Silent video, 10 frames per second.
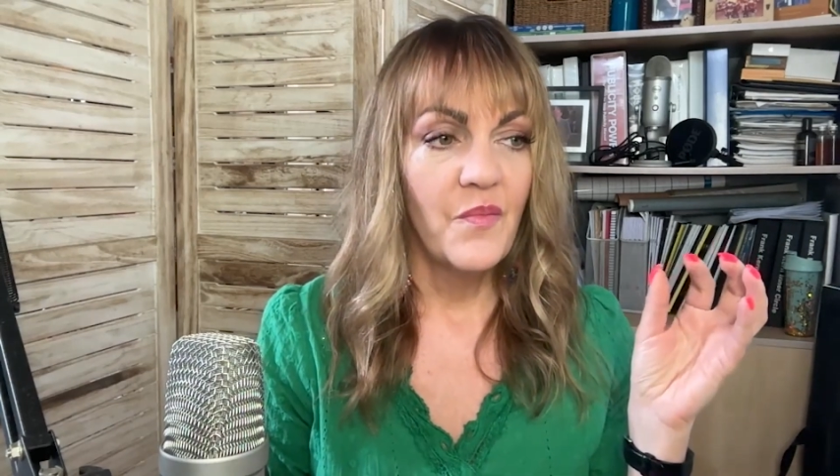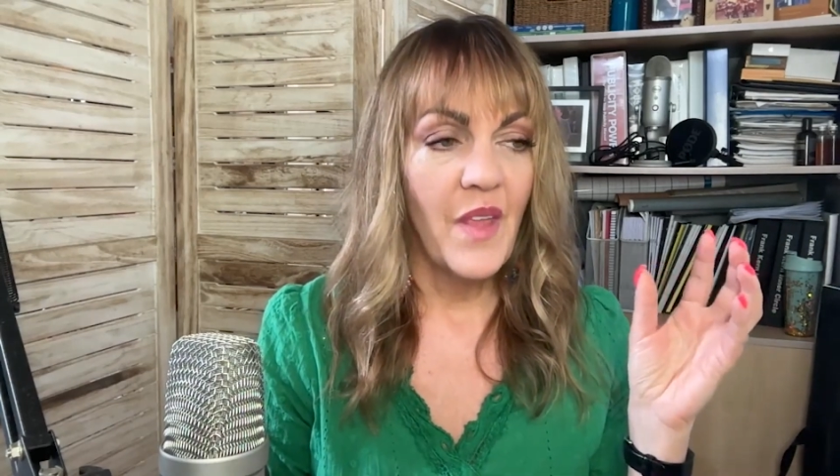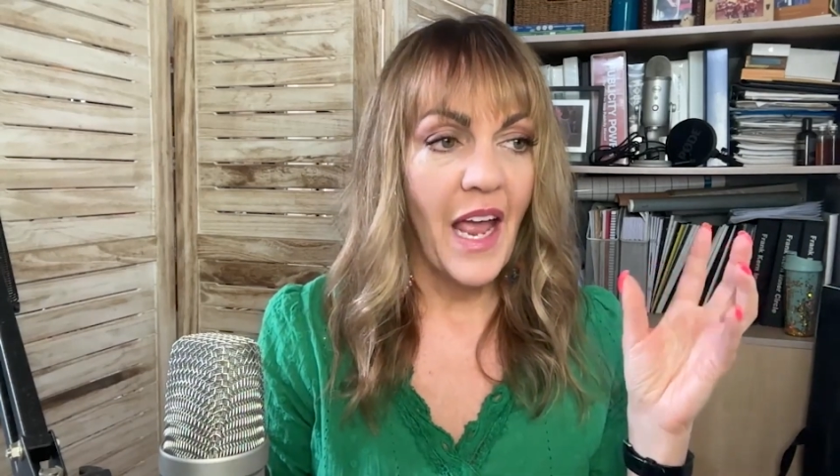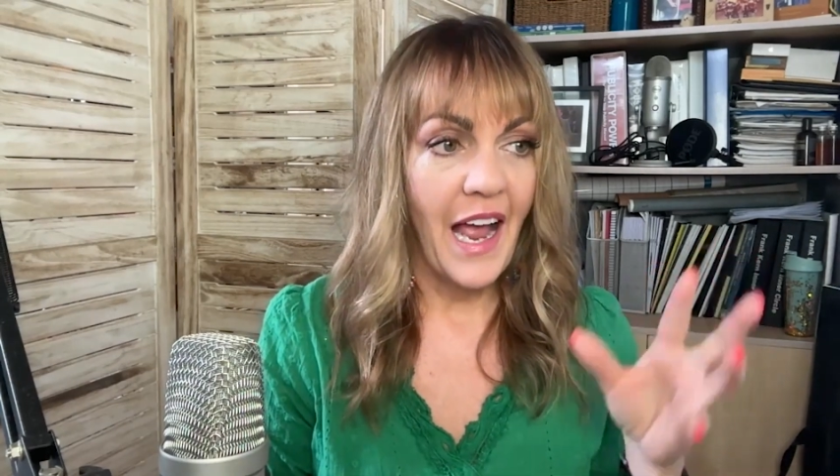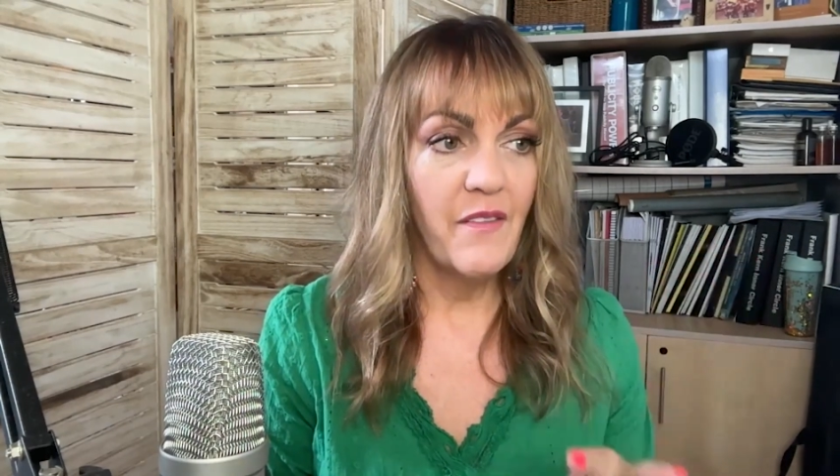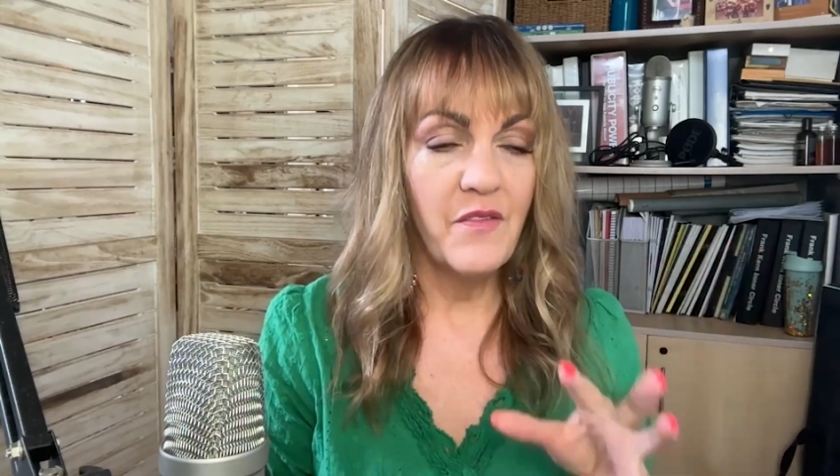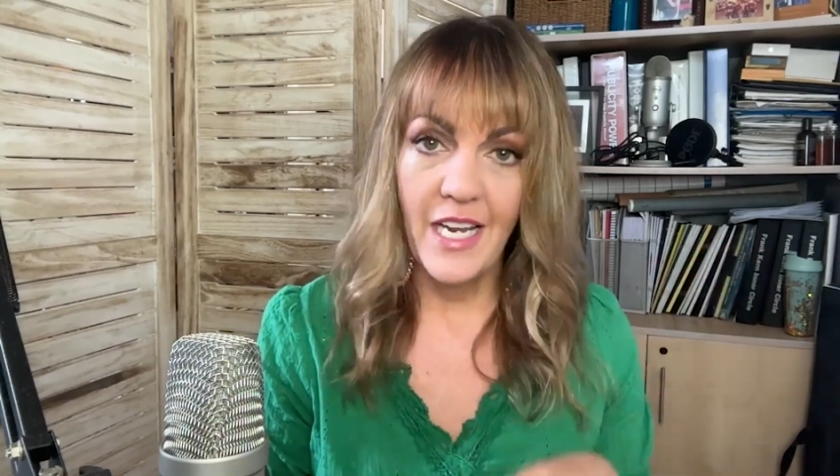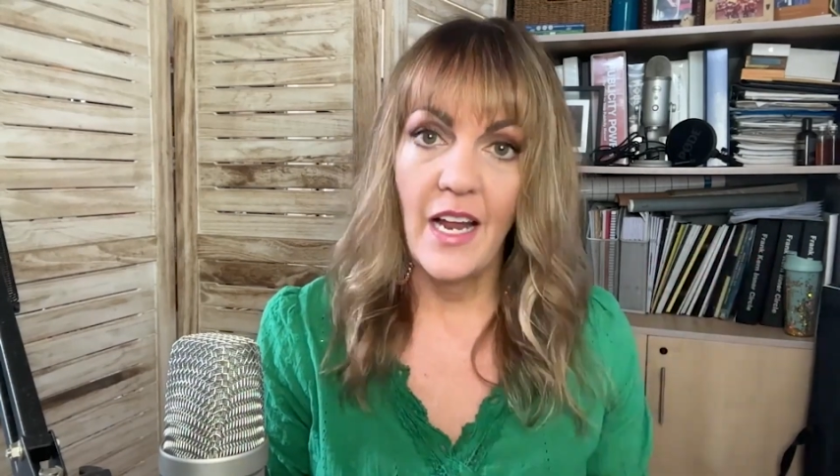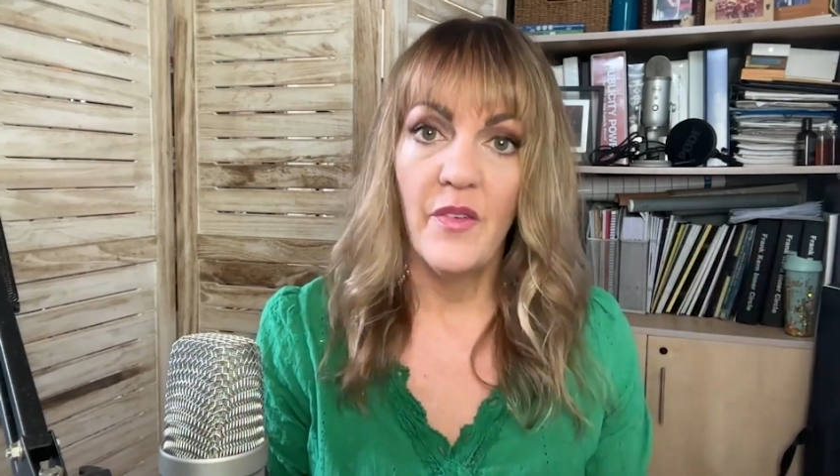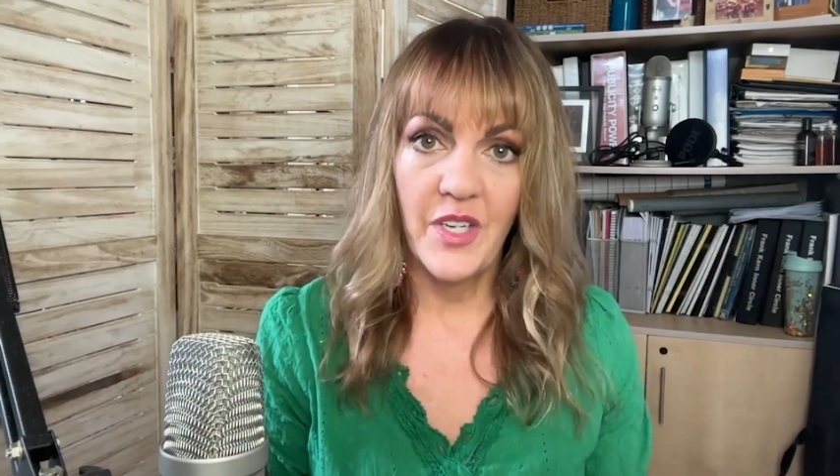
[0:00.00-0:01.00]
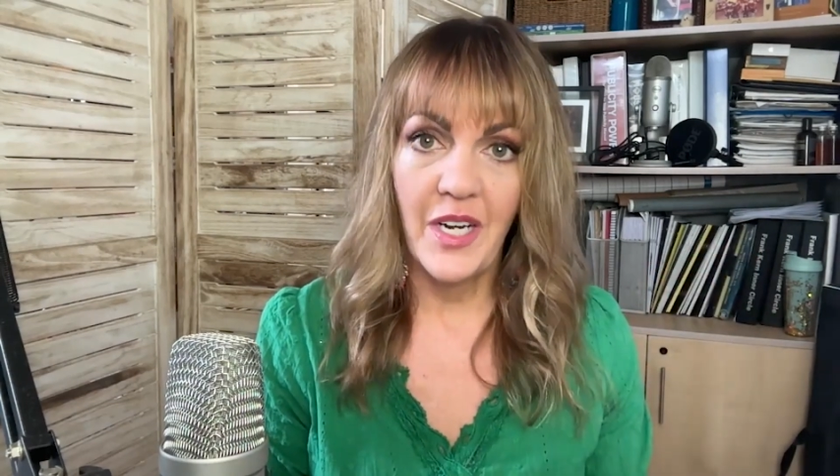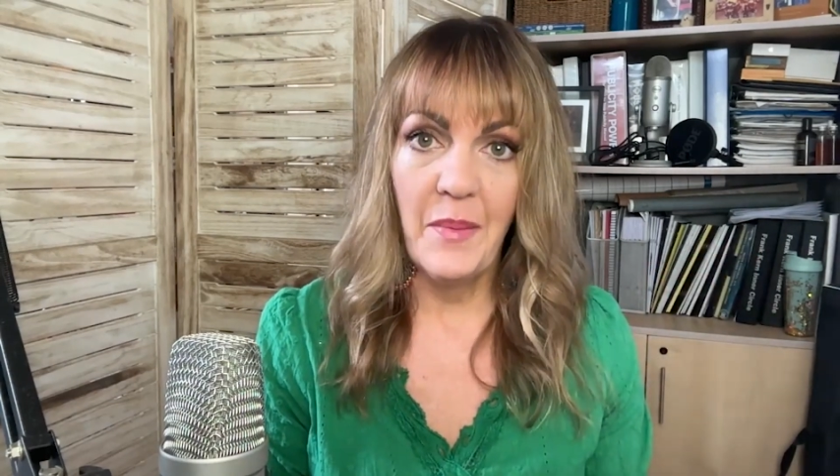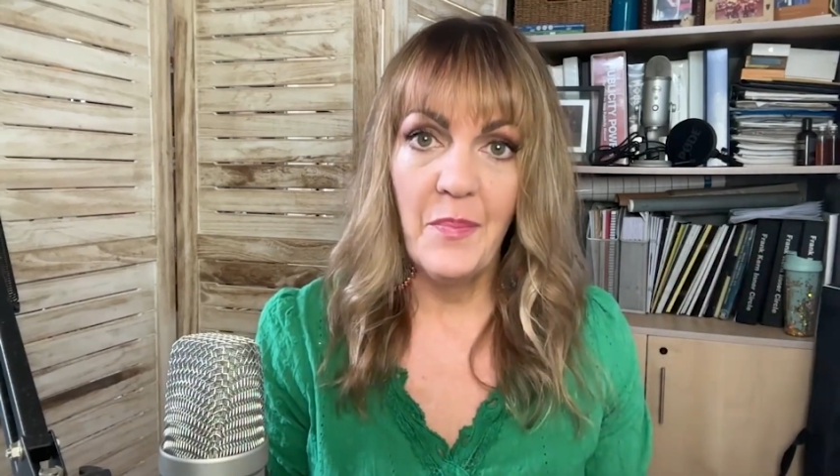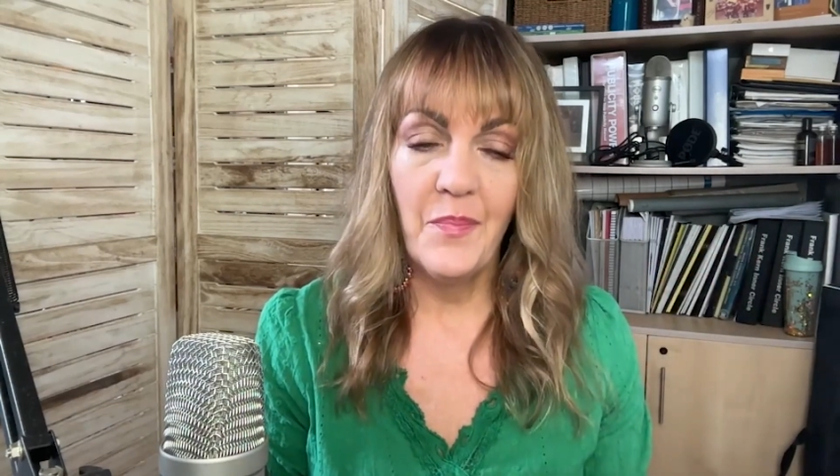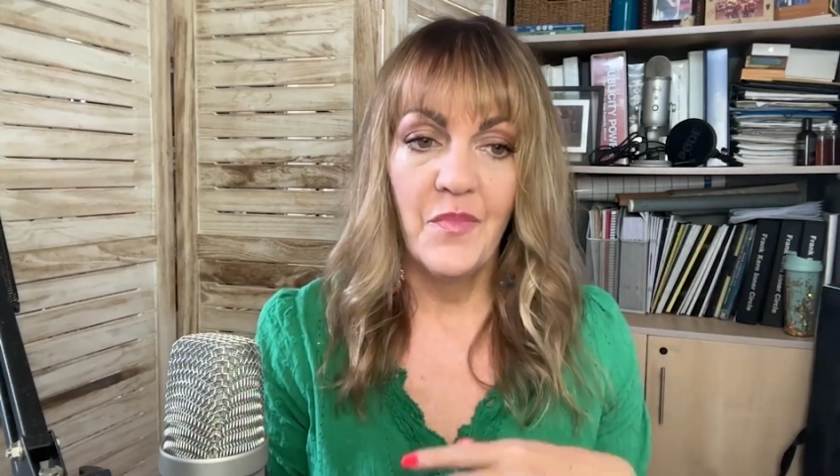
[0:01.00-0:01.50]
have
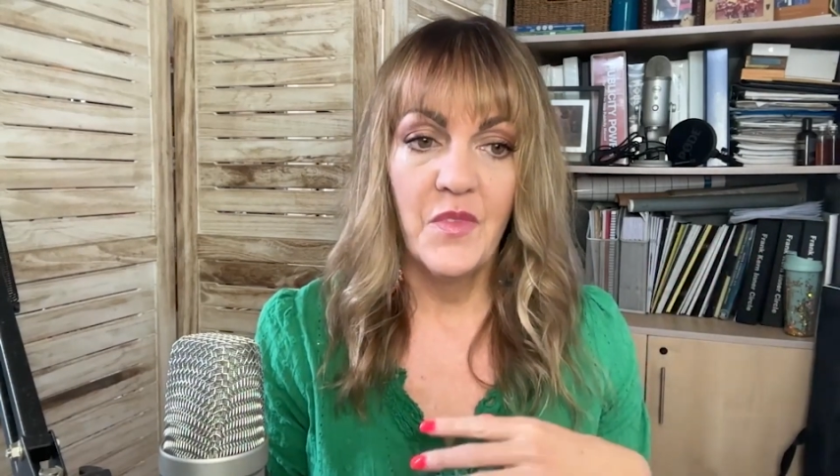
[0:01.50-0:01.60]
downtime